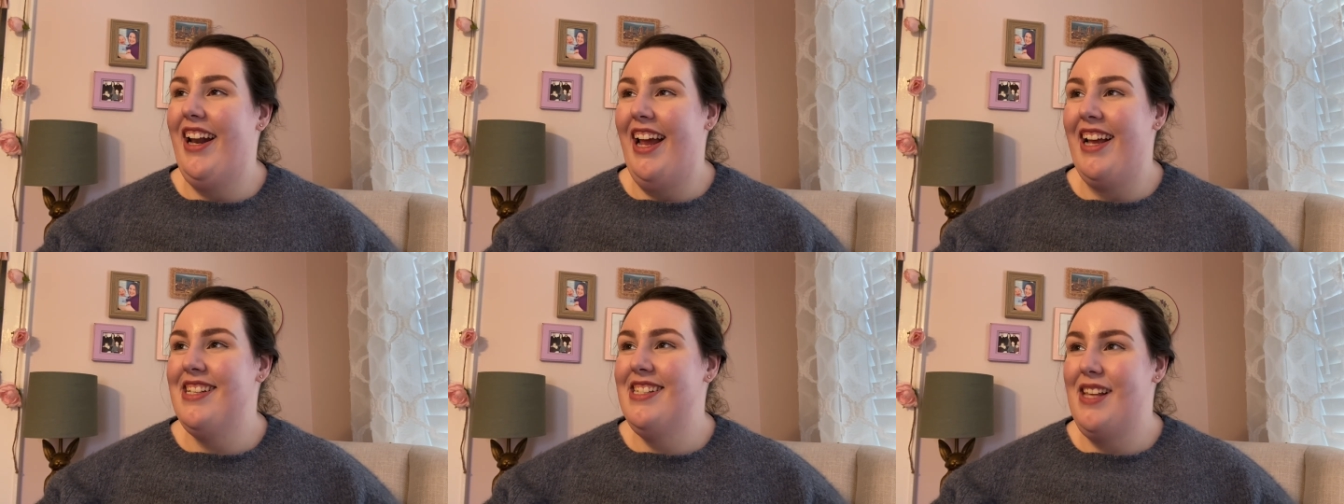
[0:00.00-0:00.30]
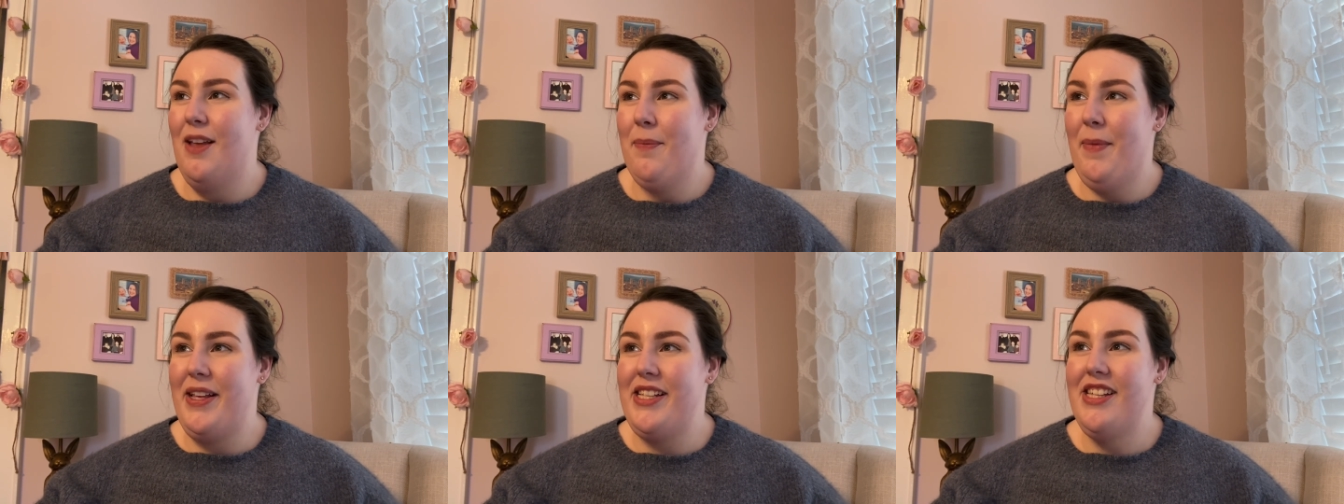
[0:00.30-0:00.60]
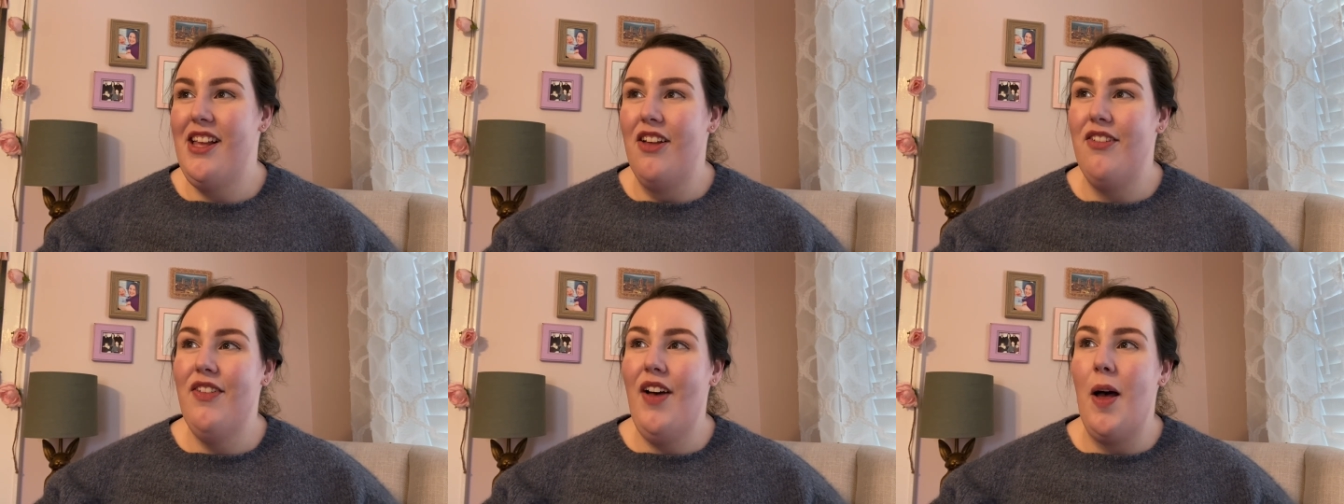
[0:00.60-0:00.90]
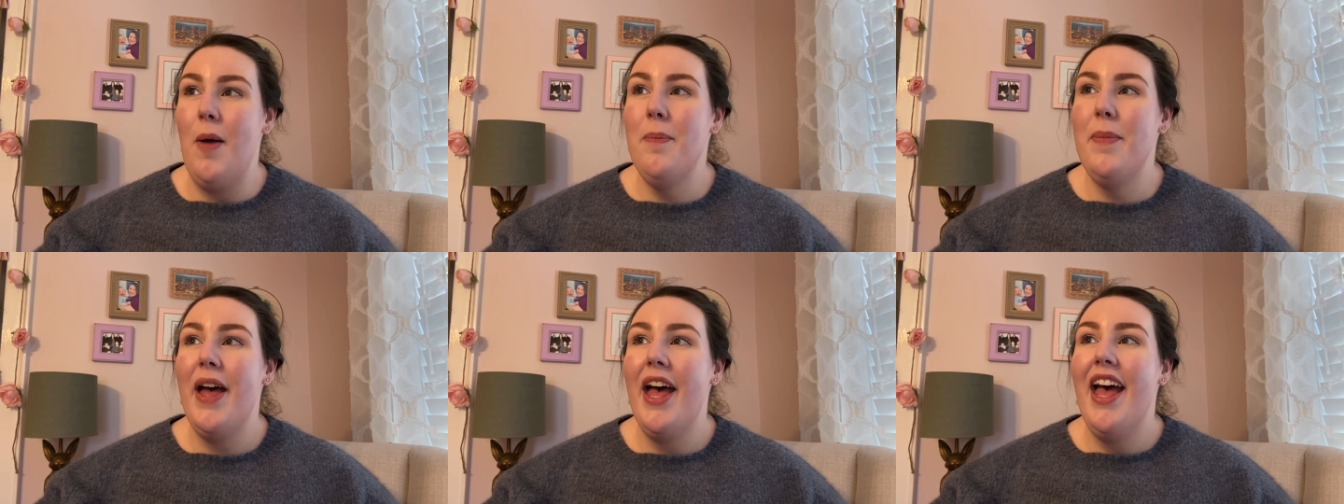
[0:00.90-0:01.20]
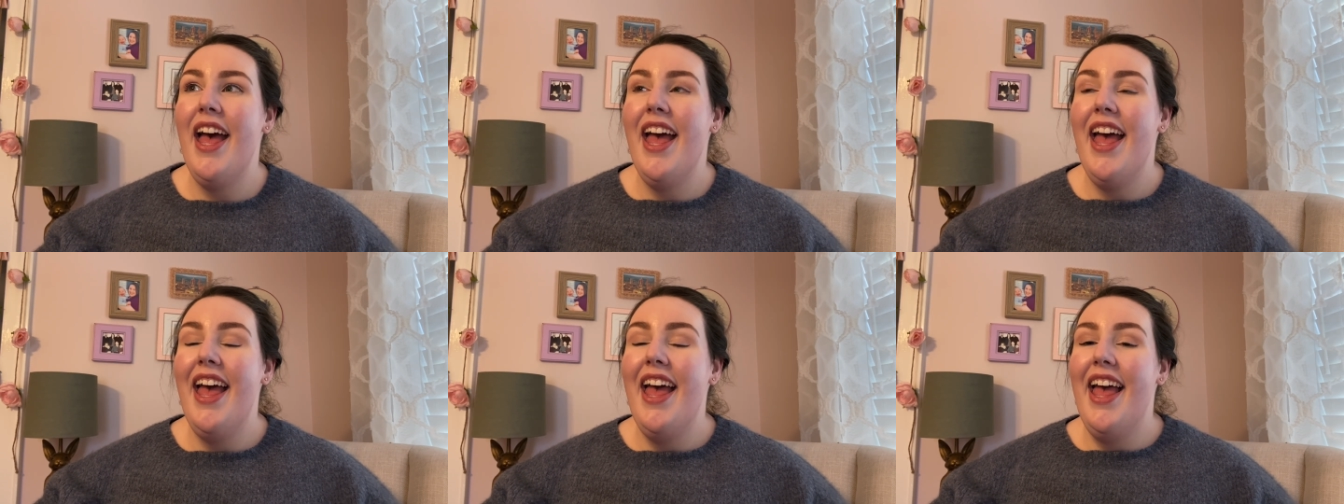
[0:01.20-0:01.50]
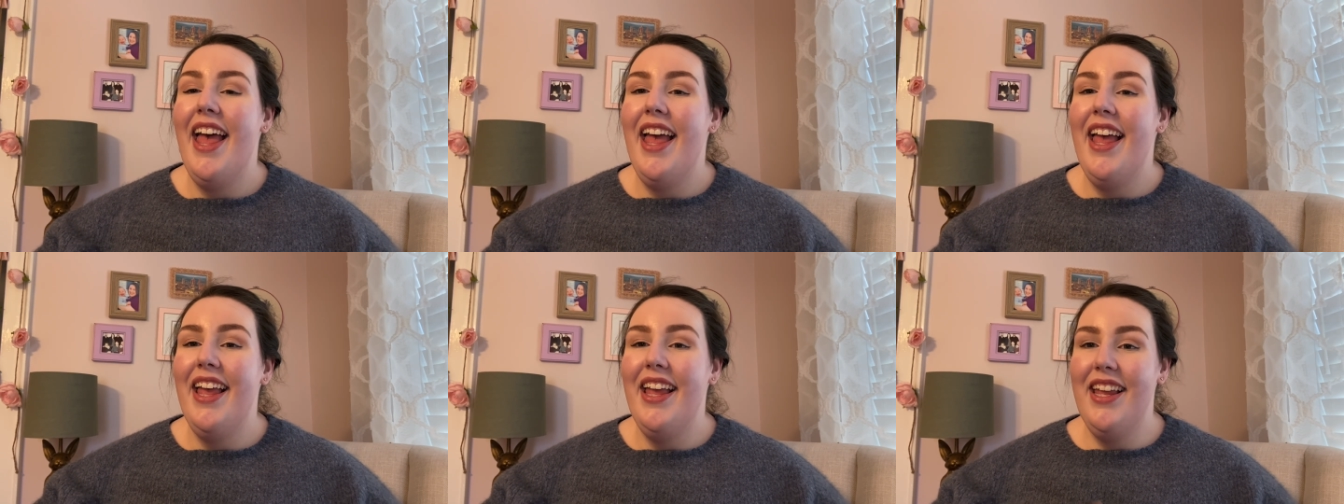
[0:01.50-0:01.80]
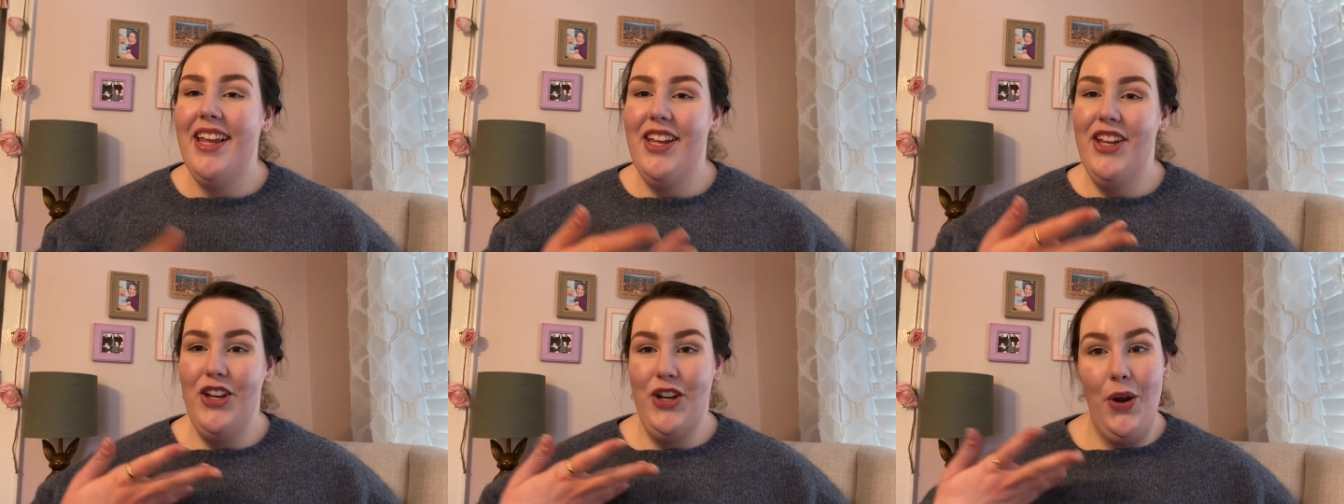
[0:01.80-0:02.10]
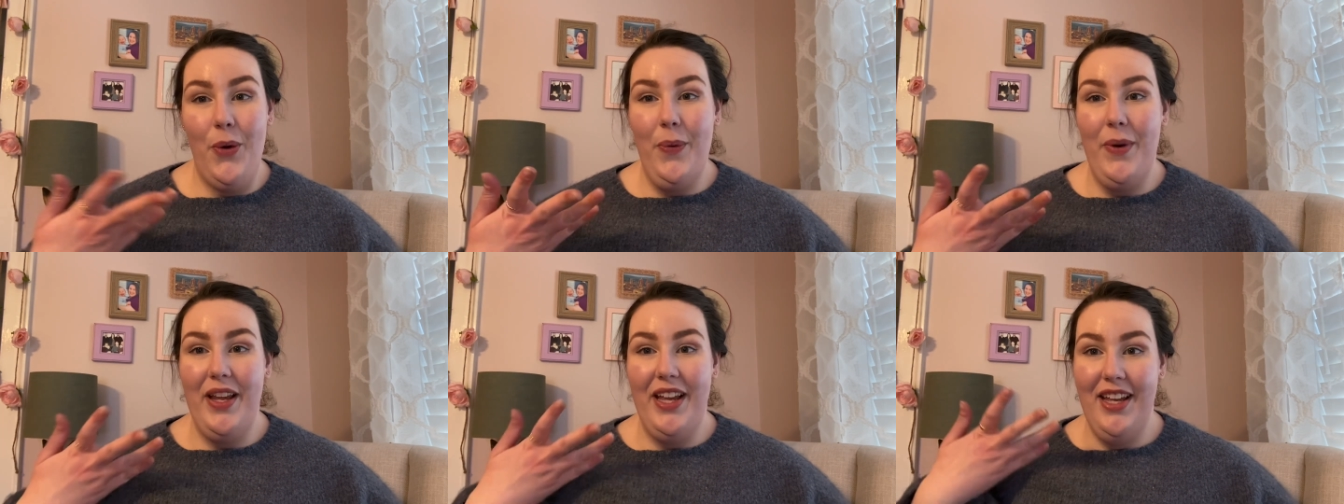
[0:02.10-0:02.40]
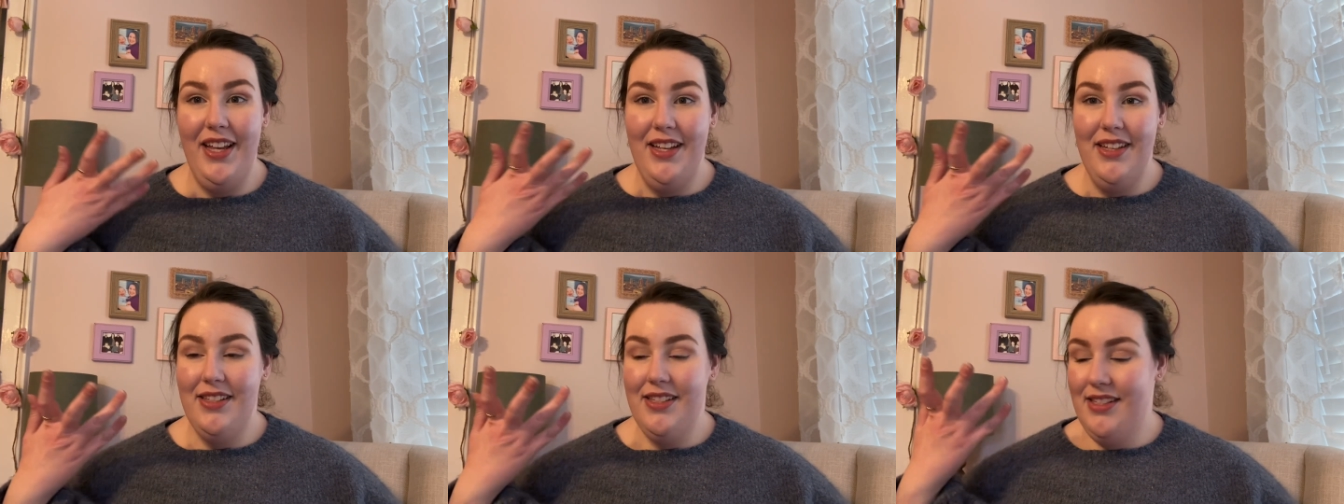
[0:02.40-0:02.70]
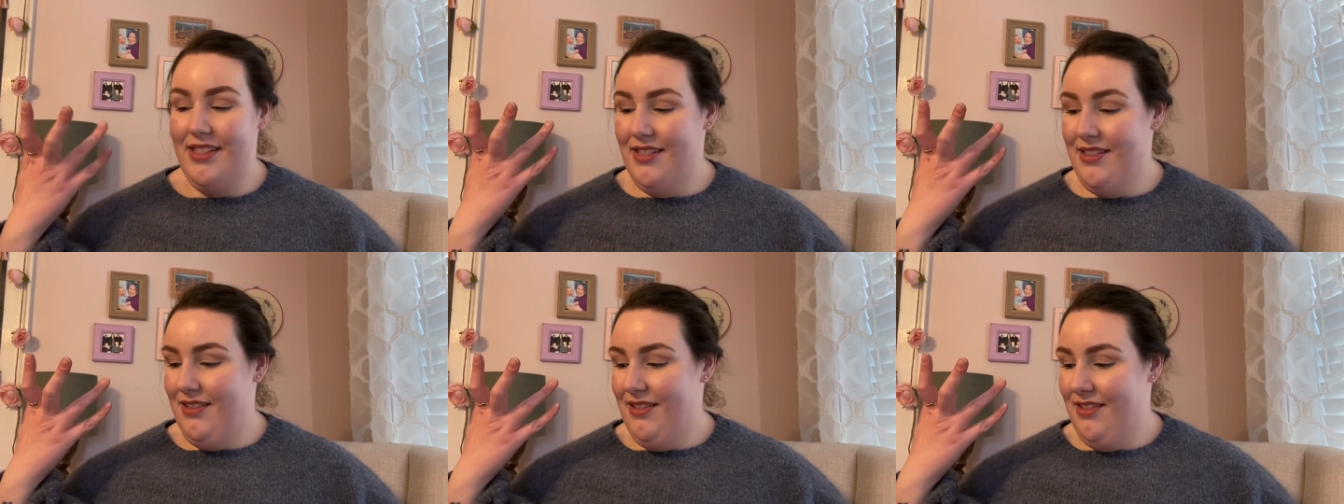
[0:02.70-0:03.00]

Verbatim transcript: I set myself up. You know, he's